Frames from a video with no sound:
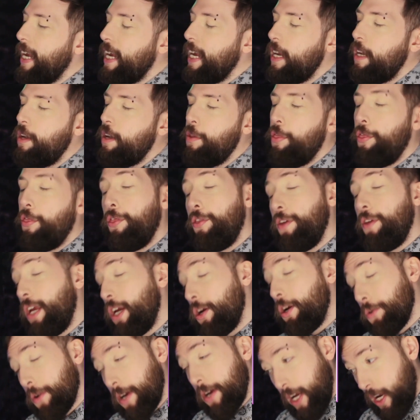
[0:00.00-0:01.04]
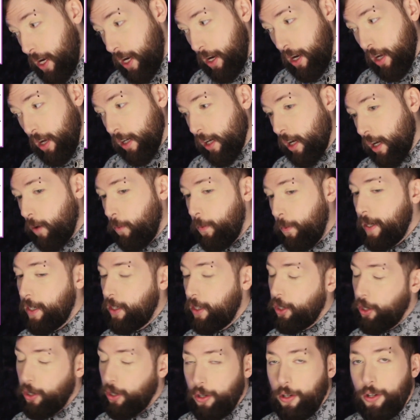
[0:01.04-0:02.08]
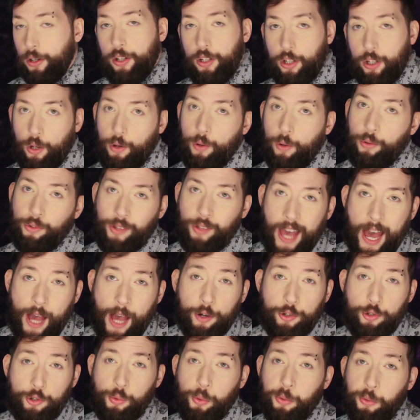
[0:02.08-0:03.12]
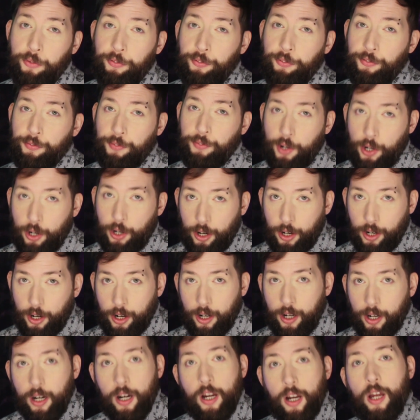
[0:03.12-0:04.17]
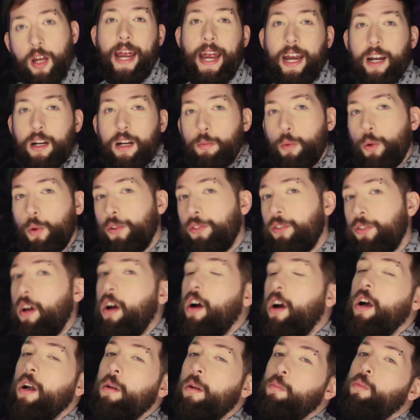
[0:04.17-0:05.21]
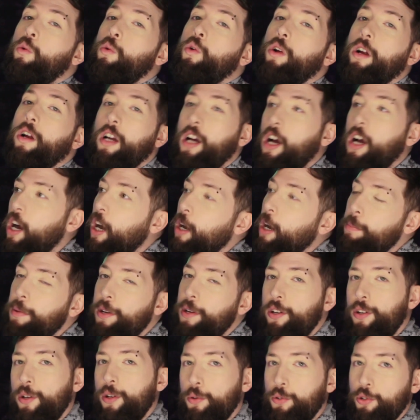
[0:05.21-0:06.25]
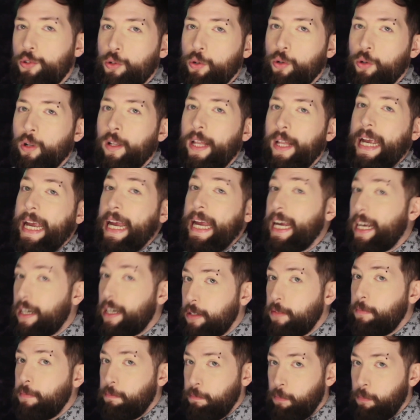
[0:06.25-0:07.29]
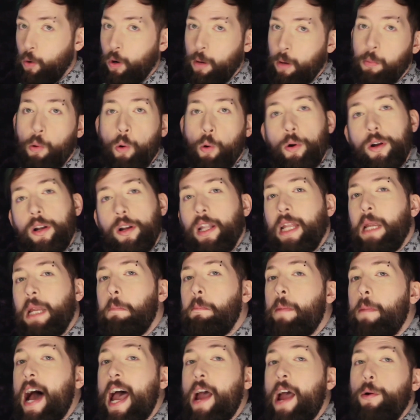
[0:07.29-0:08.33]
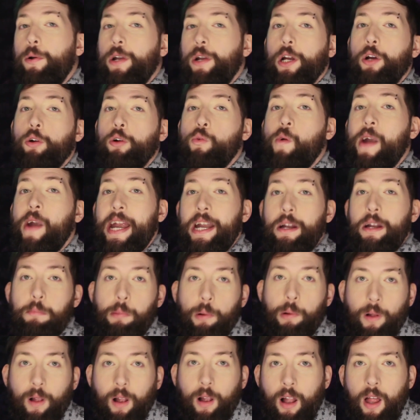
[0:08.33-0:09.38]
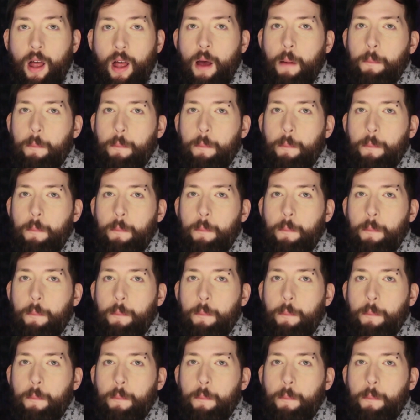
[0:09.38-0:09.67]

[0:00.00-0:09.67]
In theory, we could use actual fur. Animals are more carbon neutral and, more importantly, biodegradable,